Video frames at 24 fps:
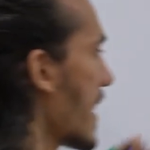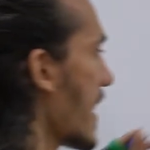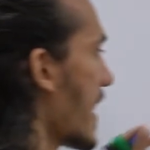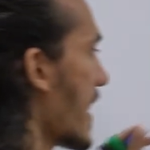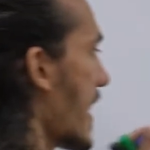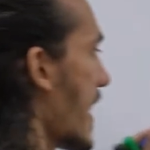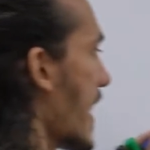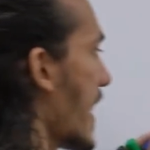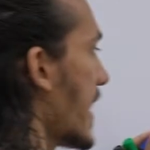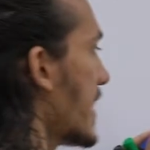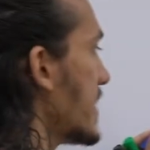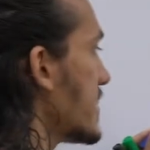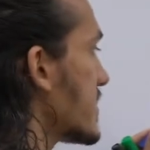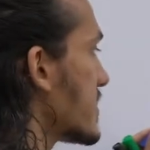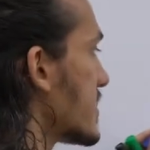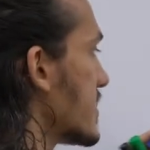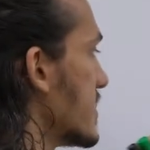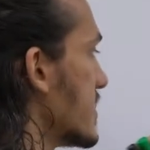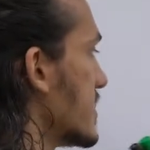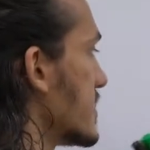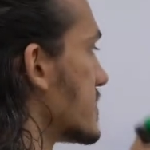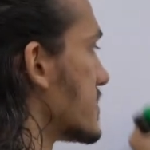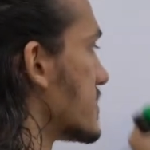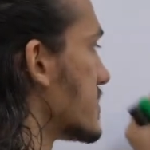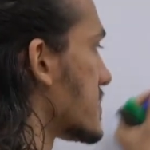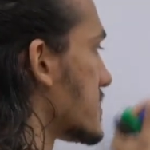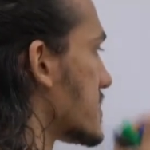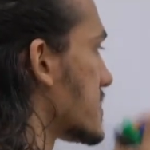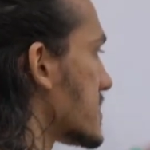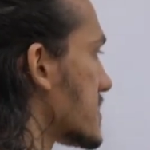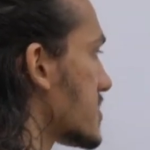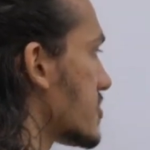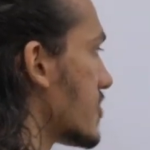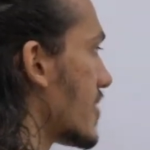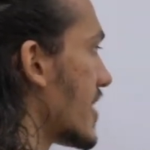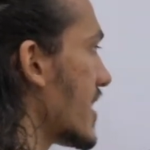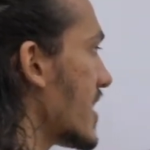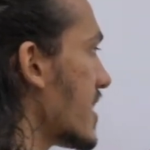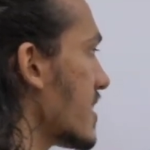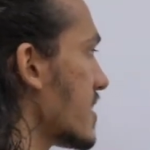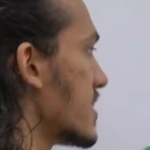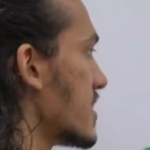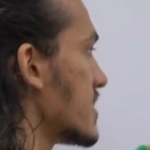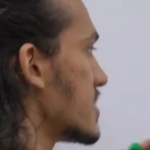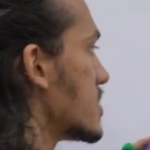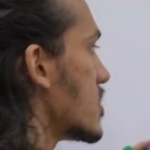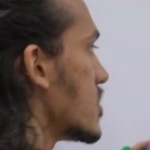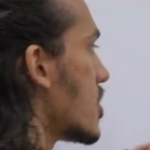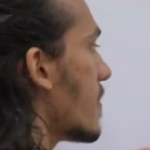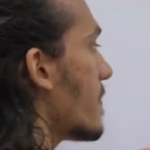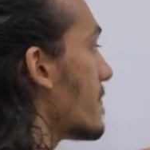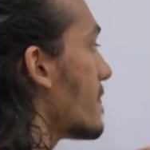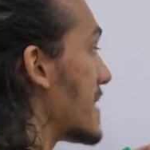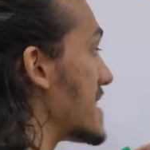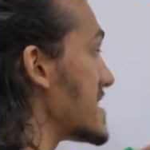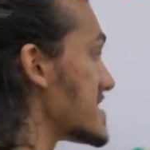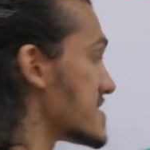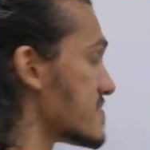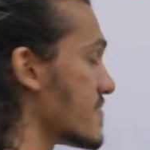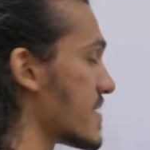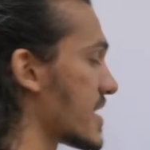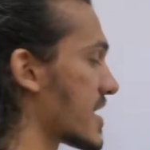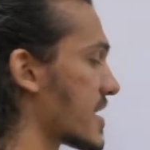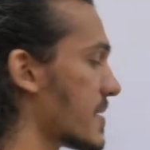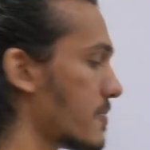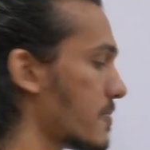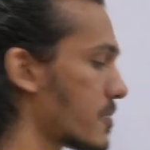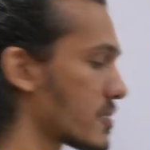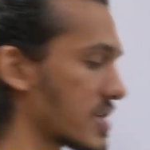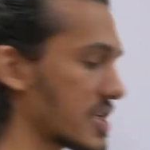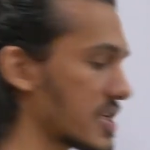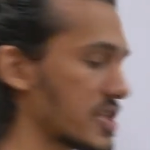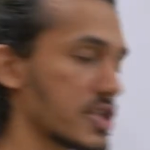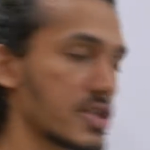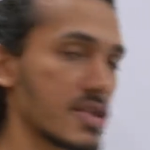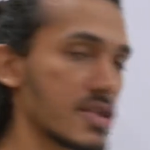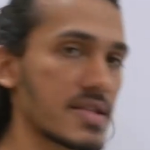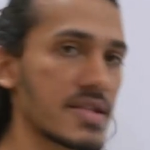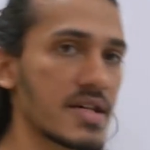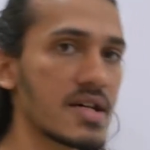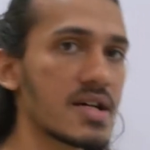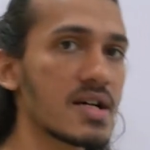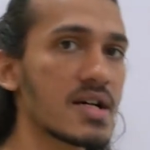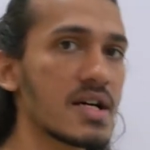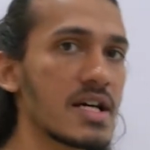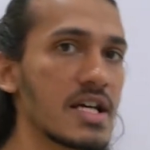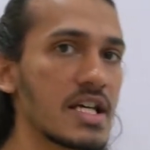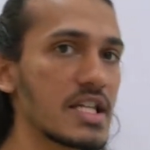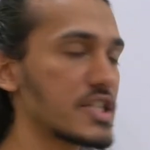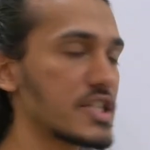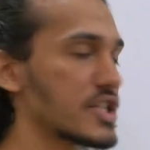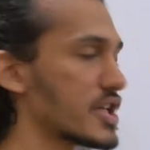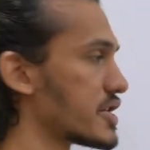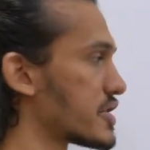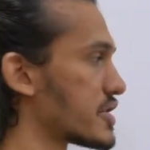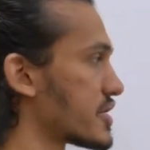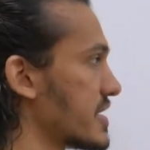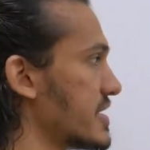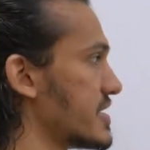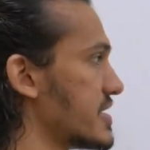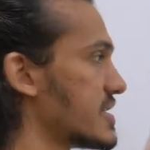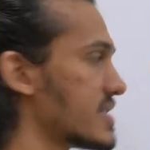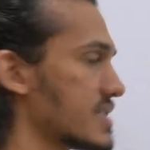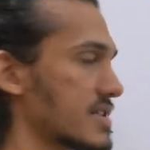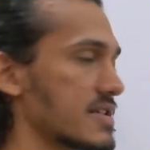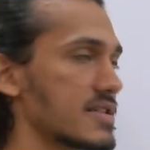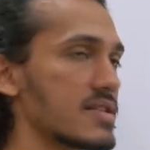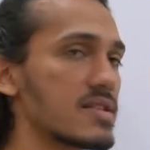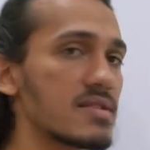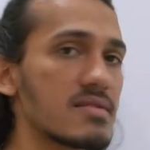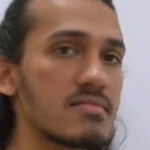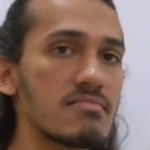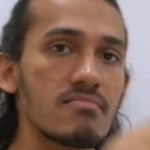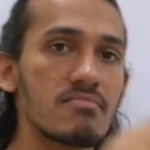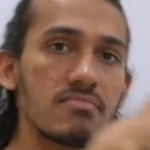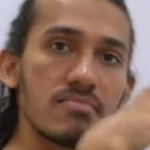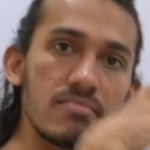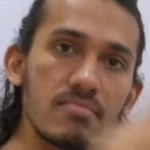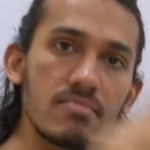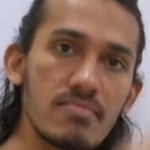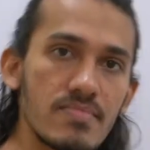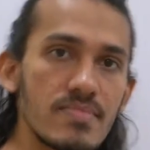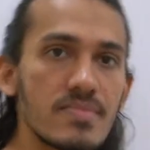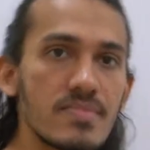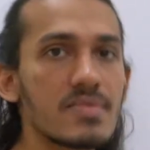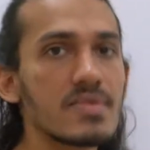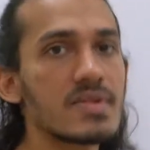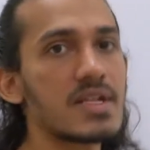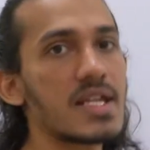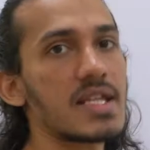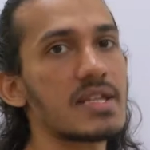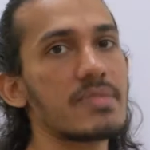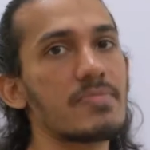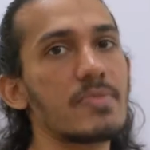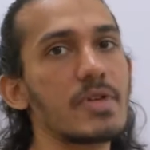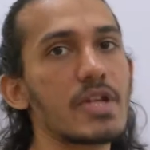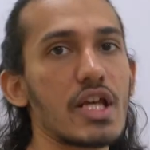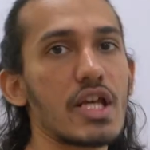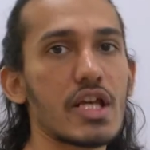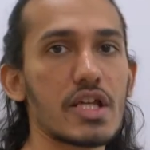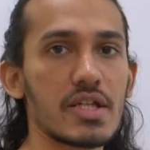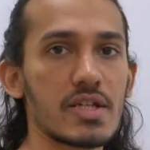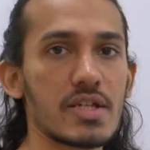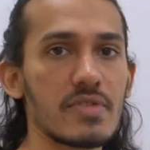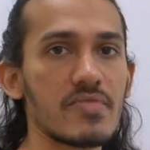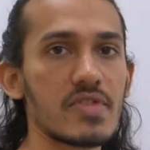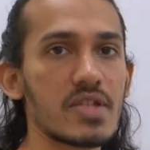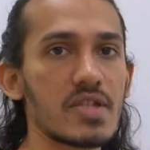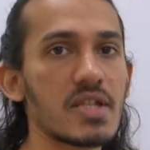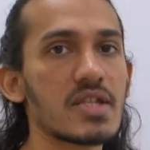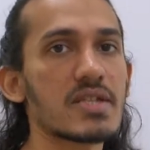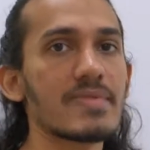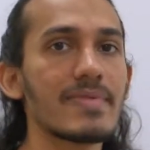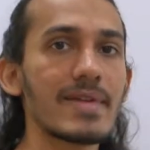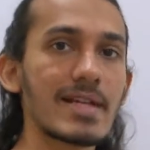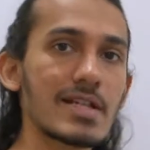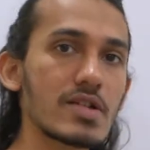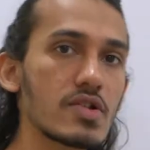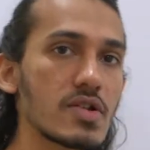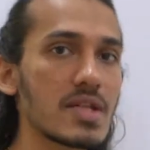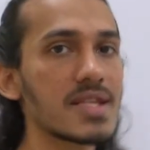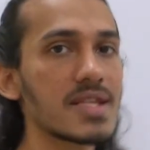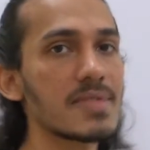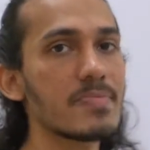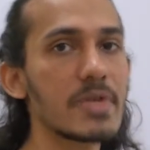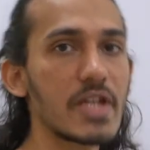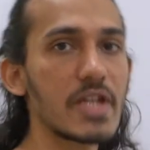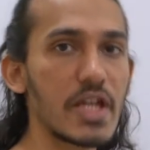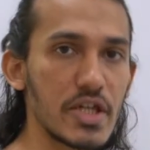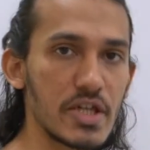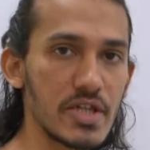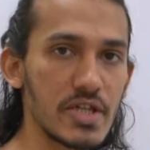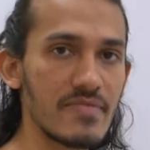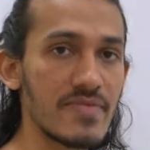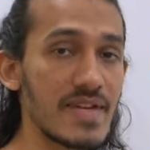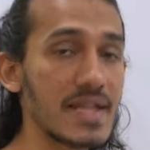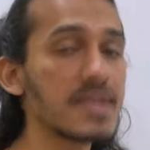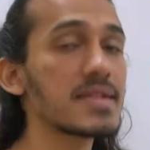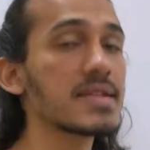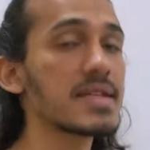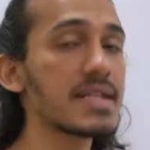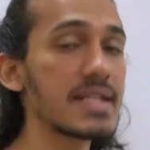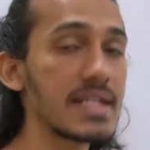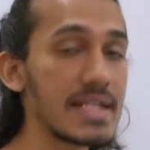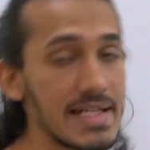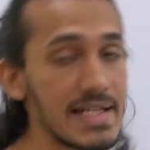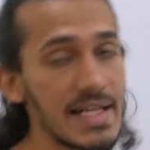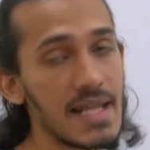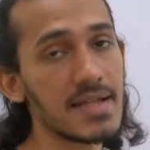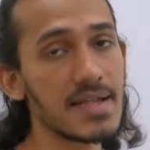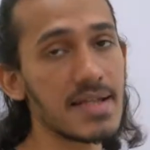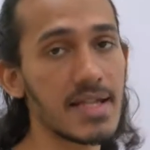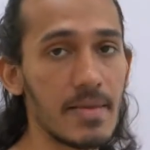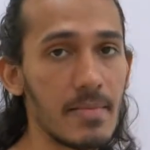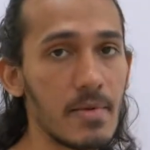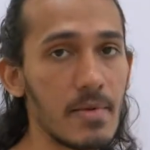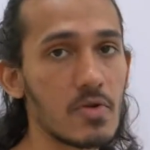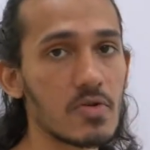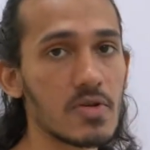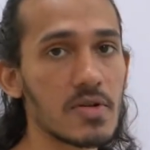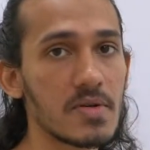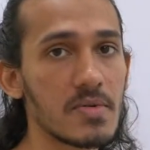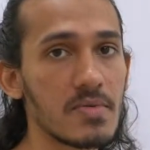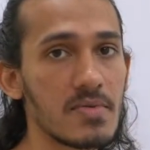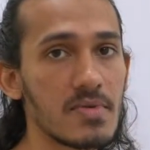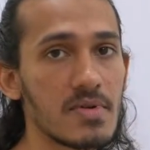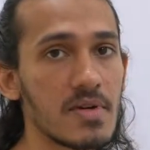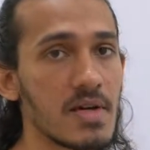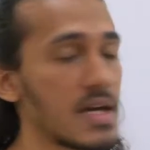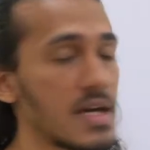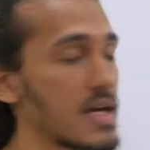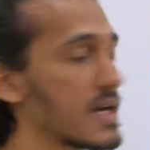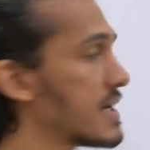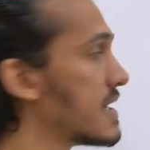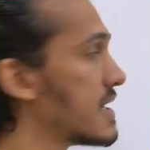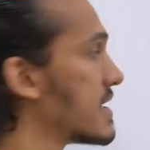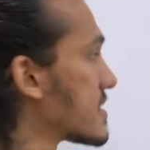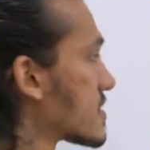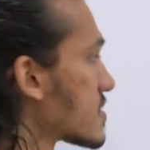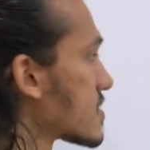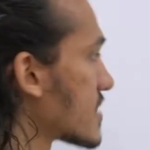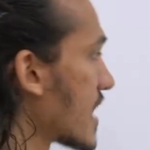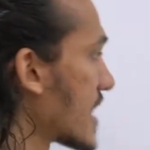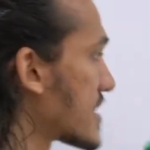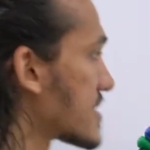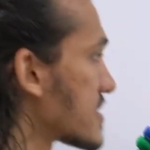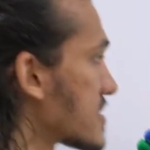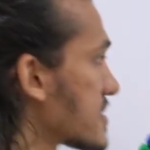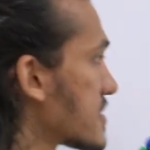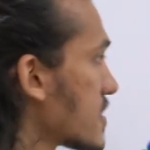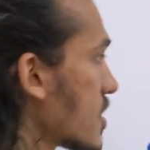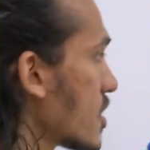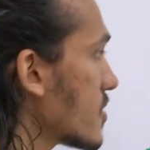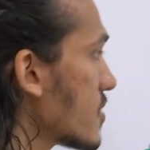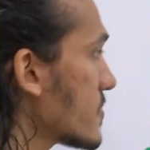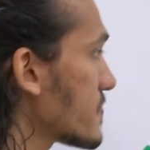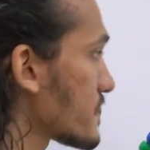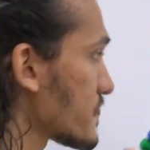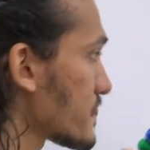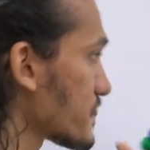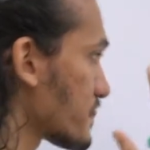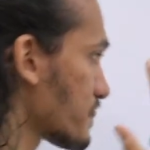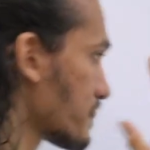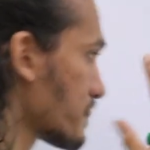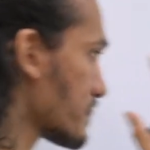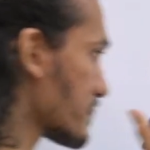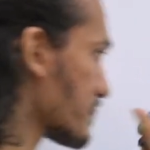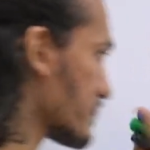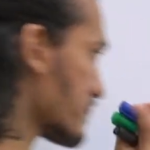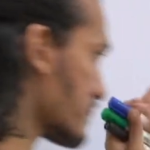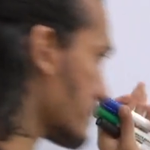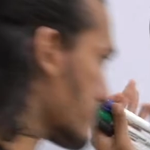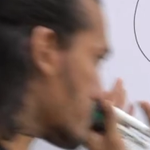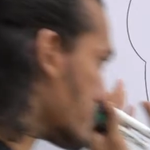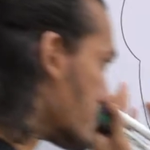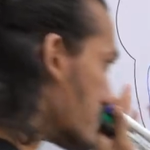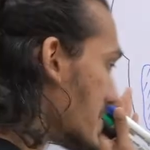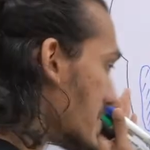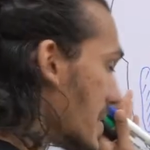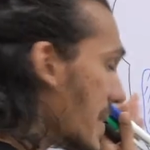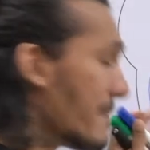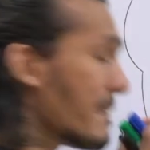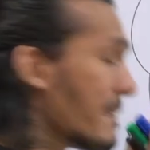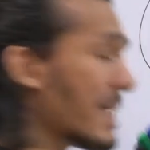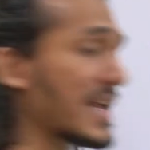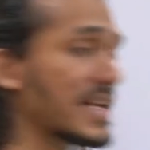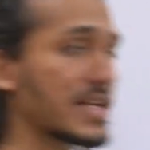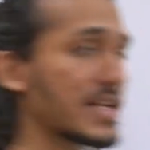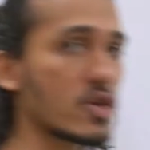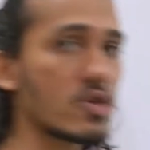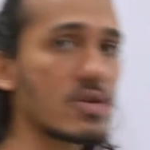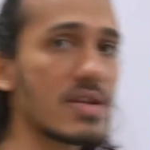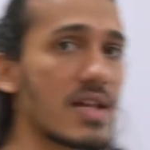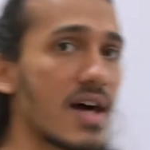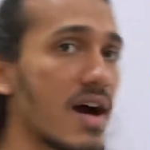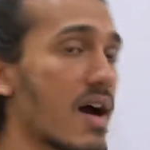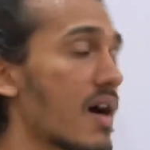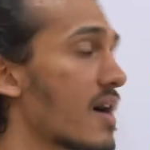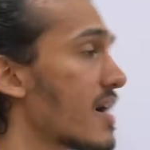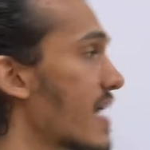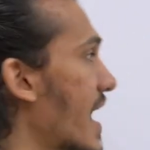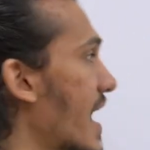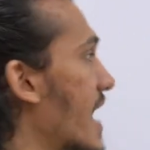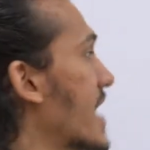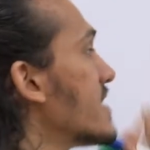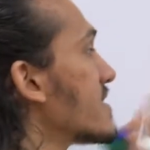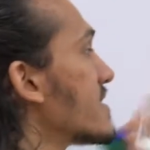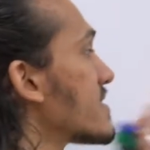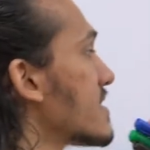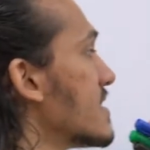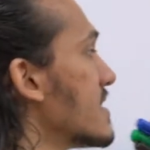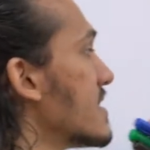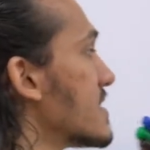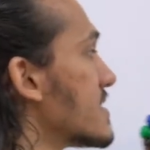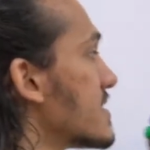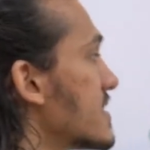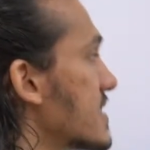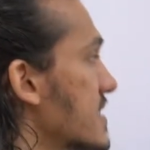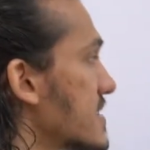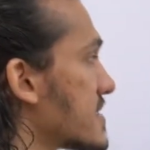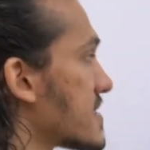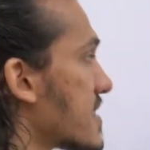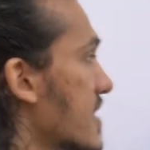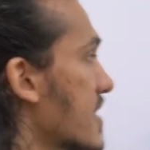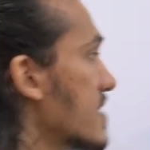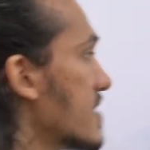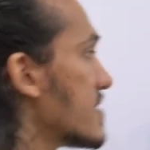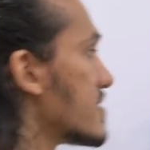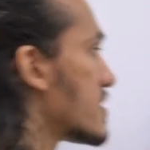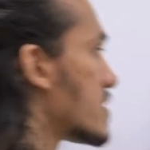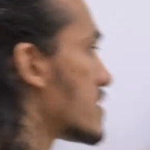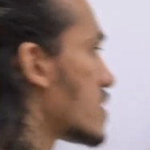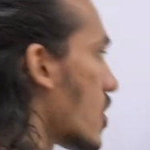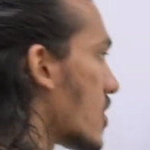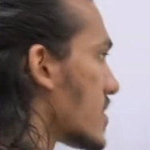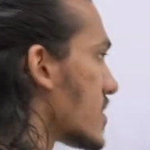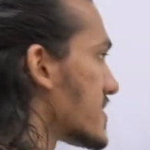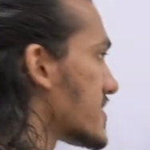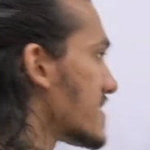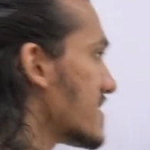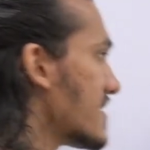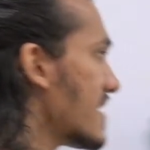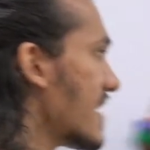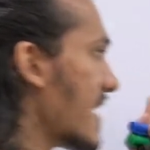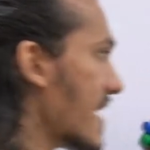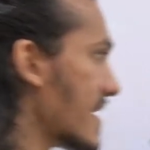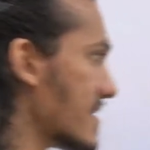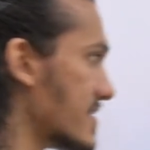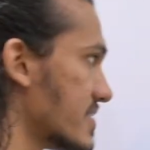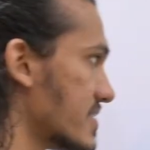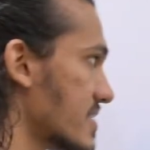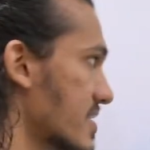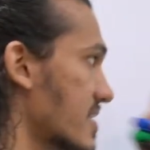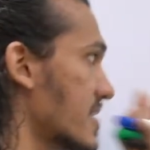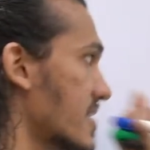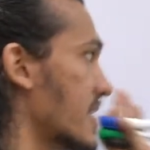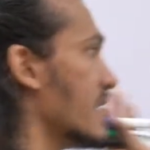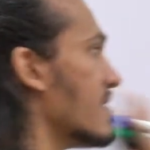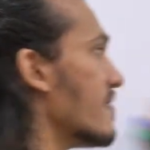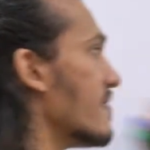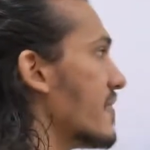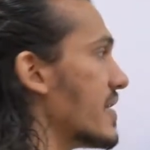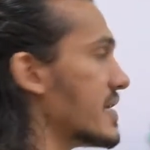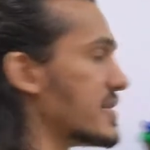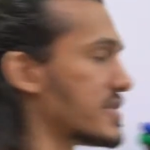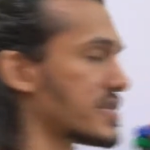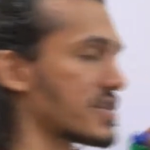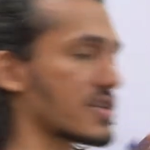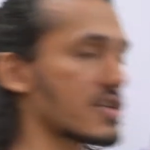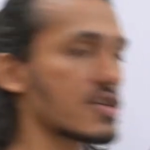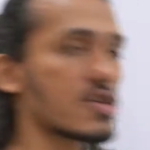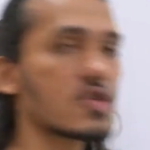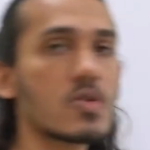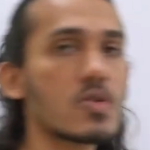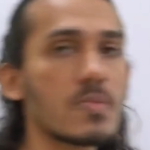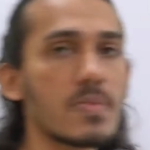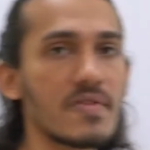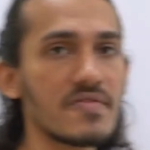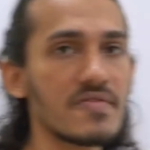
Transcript: And this is where your pacemaker potentials are generated in respiration. With respect to respiration, we have seen it last time out. So that is your medulla, and these are the dorsal and the ventral group of